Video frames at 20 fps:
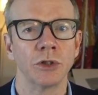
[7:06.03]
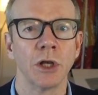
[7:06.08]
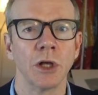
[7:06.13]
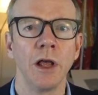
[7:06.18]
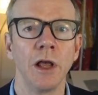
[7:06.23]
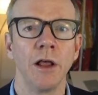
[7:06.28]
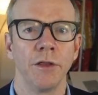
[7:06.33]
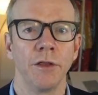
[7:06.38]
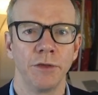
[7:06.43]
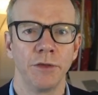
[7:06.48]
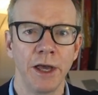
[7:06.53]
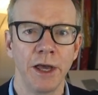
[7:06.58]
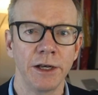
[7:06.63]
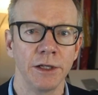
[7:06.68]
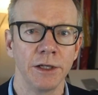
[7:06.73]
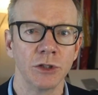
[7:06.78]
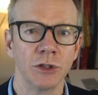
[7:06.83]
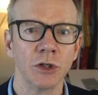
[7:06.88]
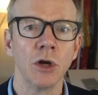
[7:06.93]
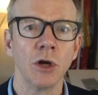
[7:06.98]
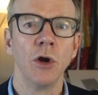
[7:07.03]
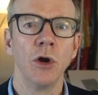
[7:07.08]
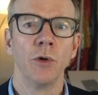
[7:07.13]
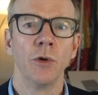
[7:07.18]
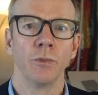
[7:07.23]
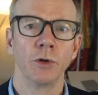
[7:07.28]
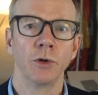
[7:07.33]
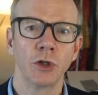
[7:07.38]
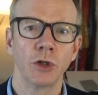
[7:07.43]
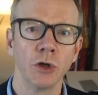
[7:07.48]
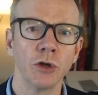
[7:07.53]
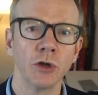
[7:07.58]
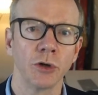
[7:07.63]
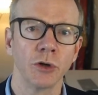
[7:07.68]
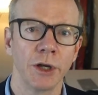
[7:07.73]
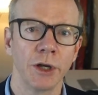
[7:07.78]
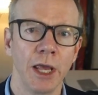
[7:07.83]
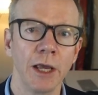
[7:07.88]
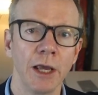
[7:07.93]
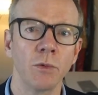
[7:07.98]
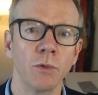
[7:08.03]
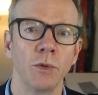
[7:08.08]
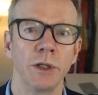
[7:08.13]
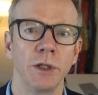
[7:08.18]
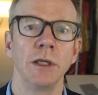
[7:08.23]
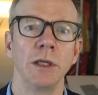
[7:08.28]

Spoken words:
That is, return on equity